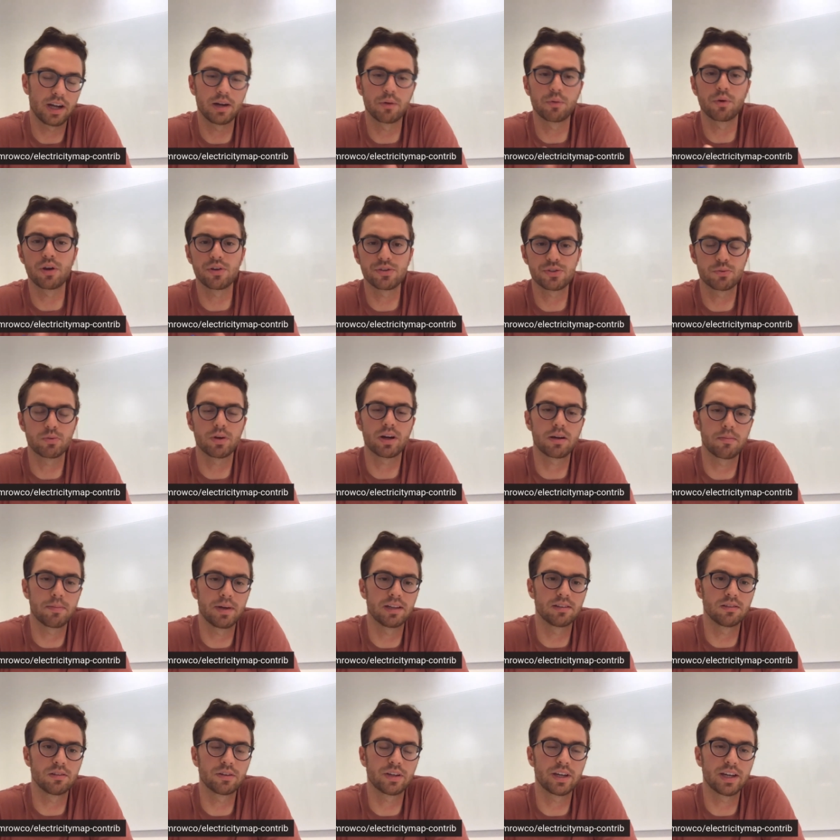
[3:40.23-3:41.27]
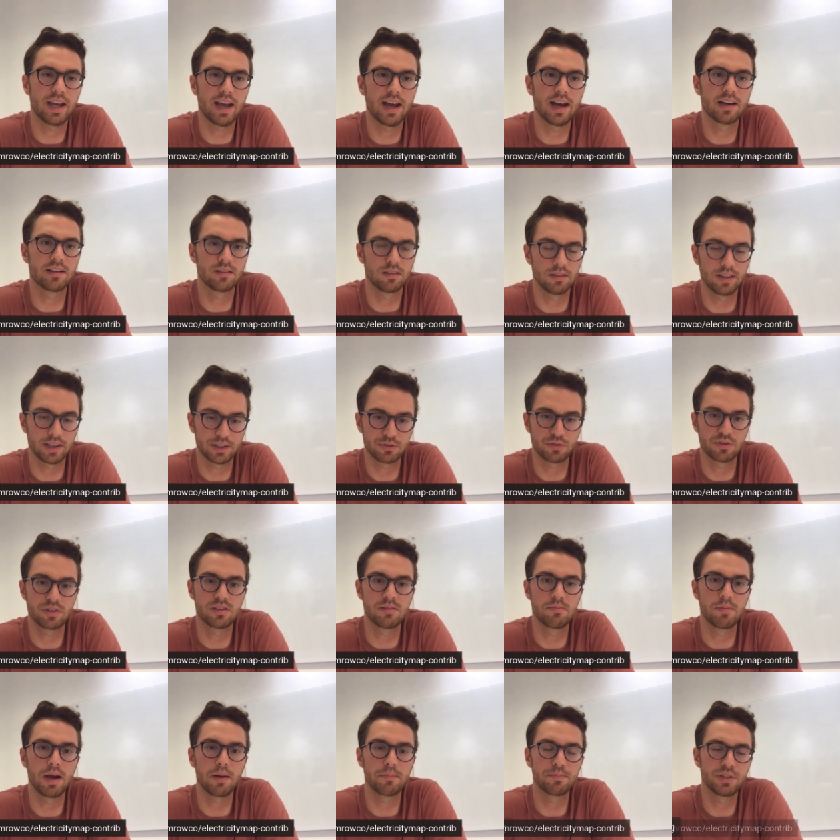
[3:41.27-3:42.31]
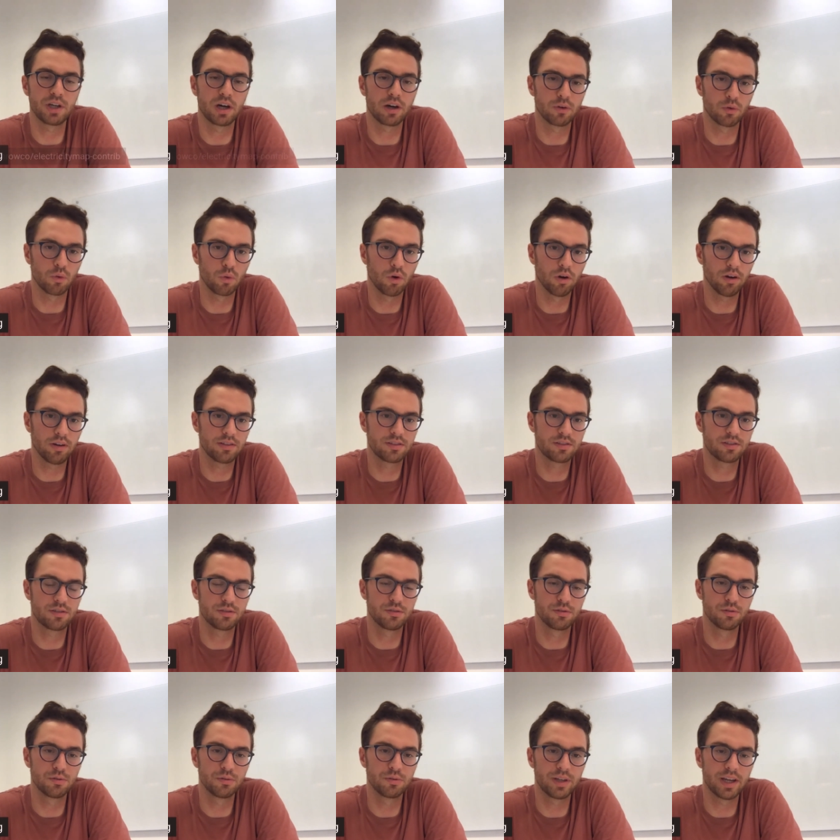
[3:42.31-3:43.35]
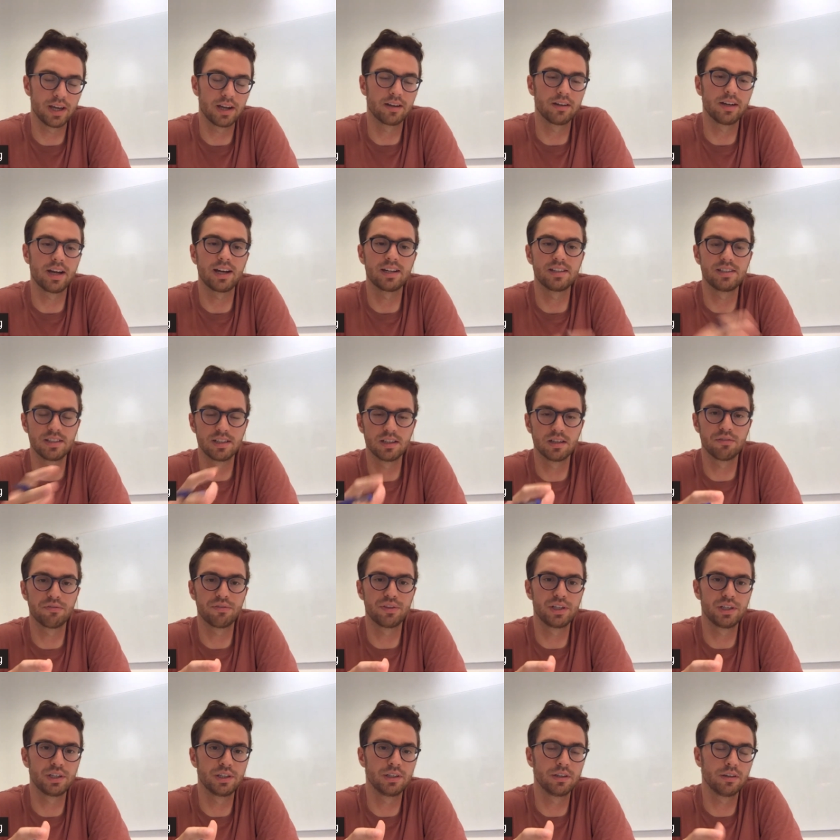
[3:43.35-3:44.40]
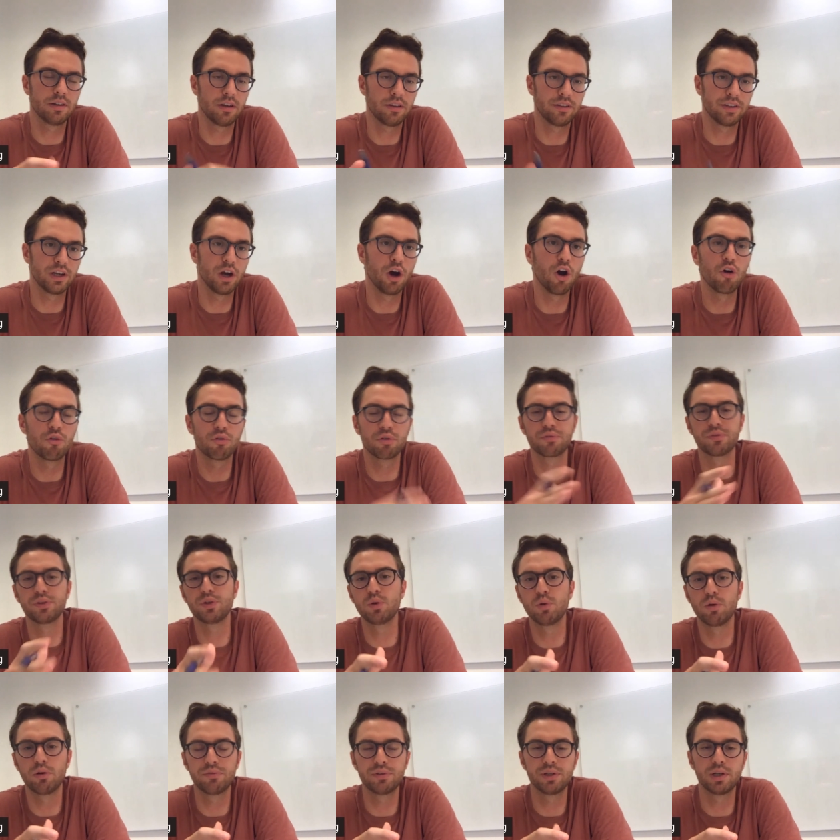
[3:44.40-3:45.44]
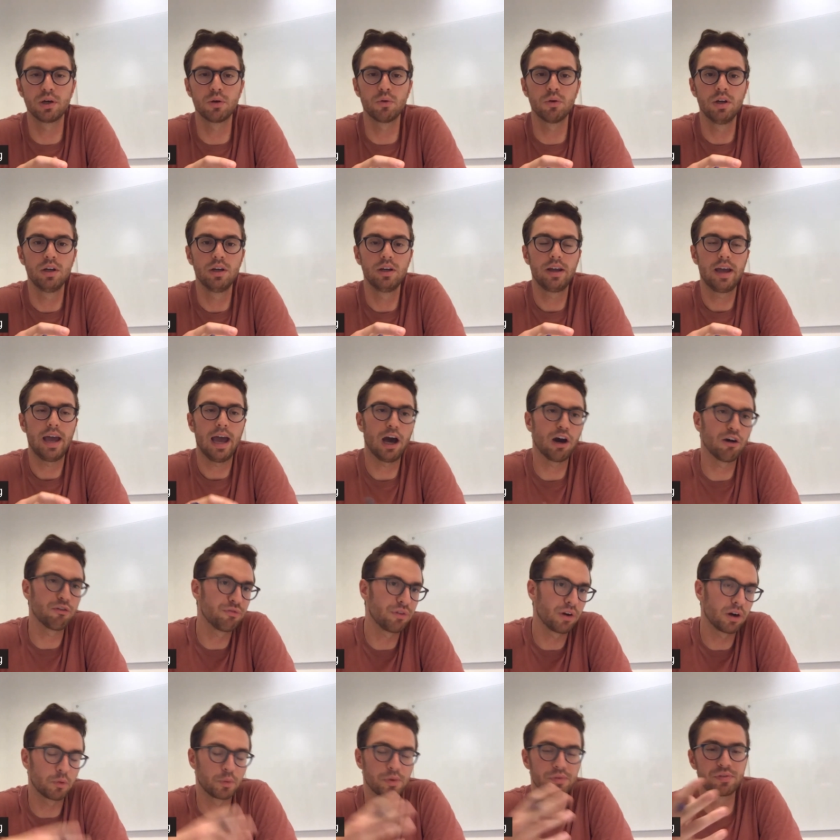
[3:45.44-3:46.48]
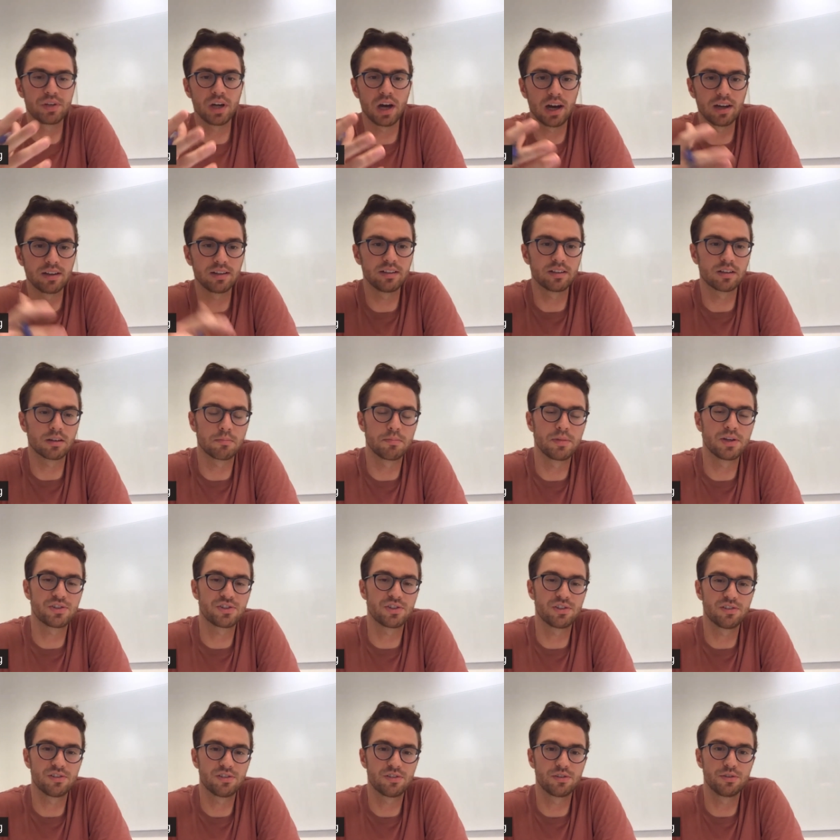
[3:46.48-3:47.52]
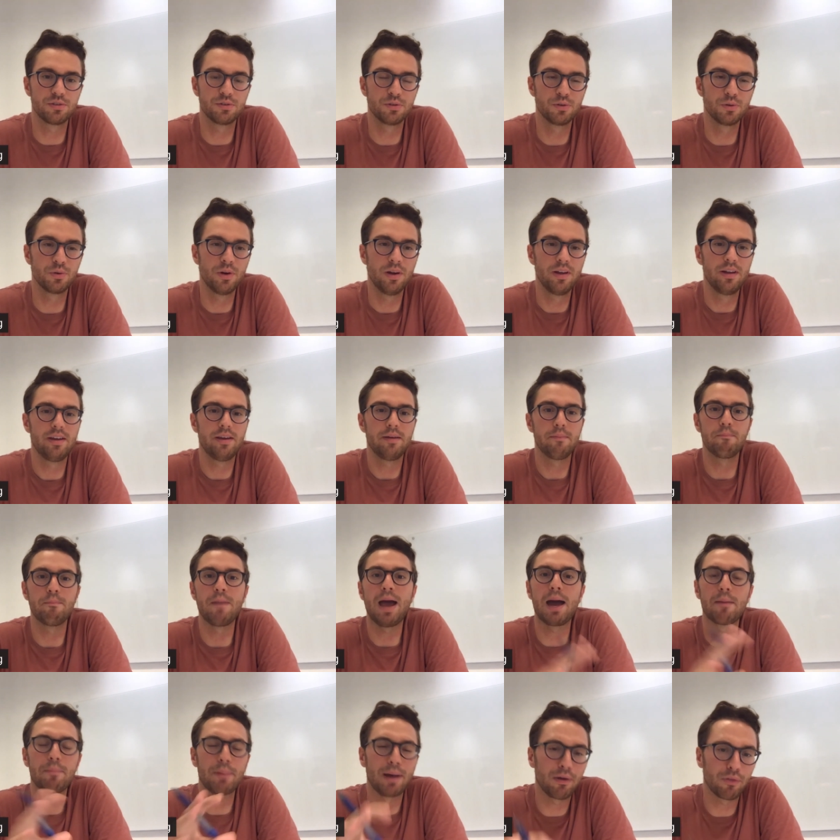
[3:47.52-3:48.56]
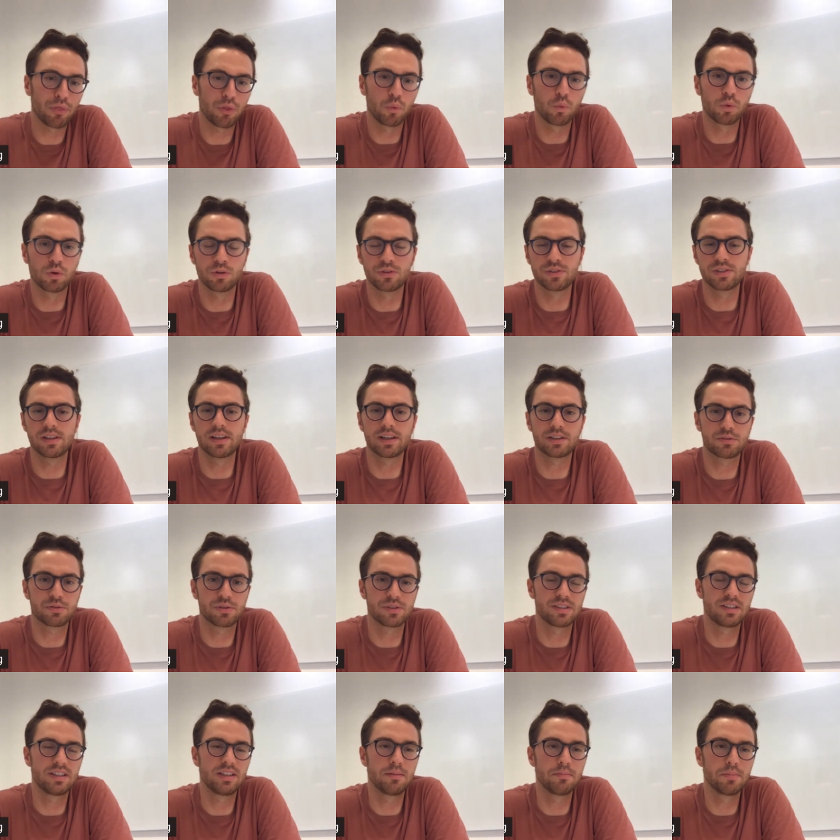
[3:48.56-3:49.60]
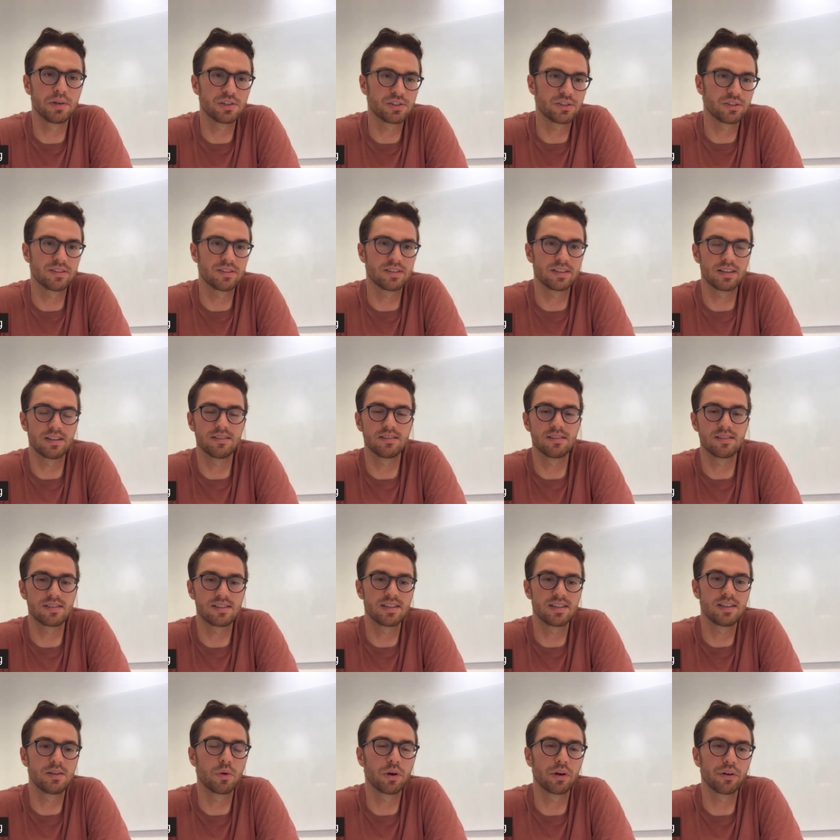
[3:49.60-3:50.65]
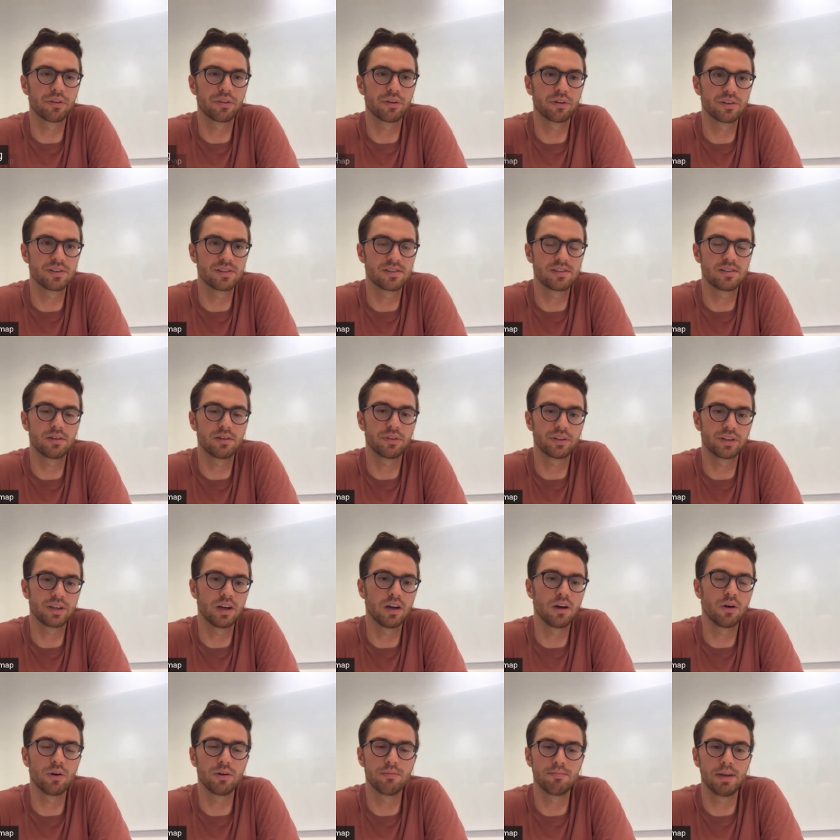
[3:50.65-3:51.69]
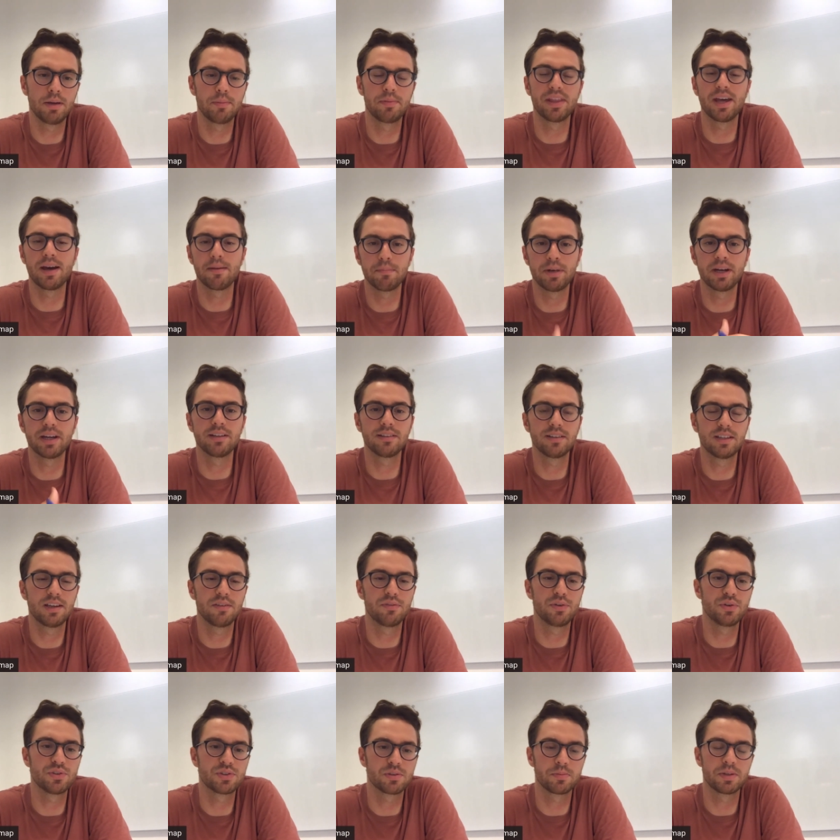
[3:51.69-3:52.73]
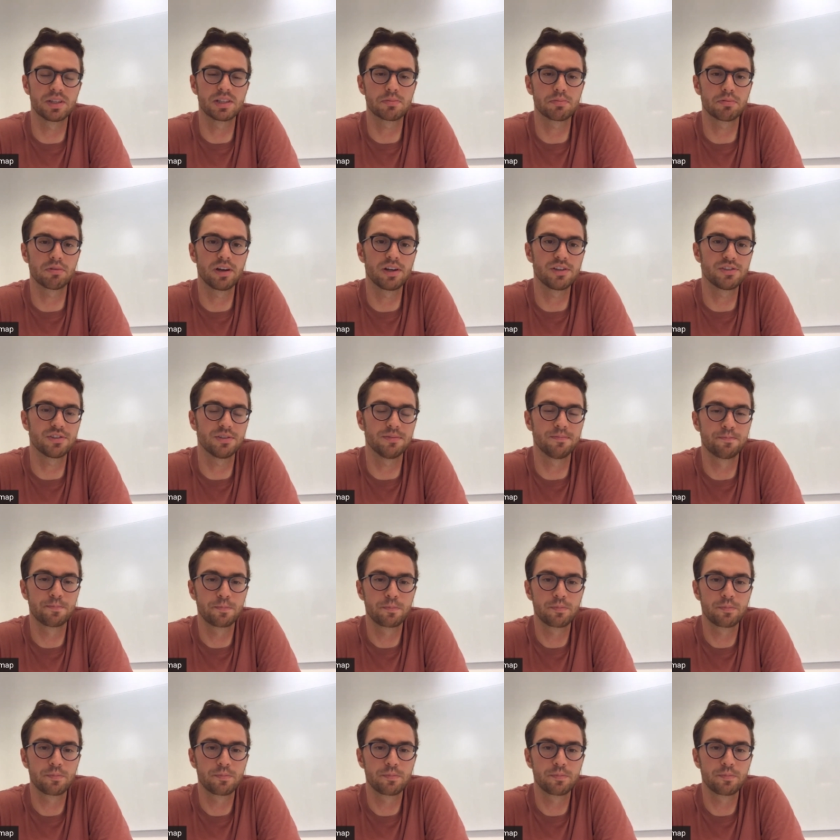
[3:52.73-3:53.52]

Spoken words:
I would also recommend looking at electricitymap.org to get an idea of the overview of, how far we've gotten in our mission to map out the world's electricity emissions and see where there is still to go, and maybe that might give you some inspiration.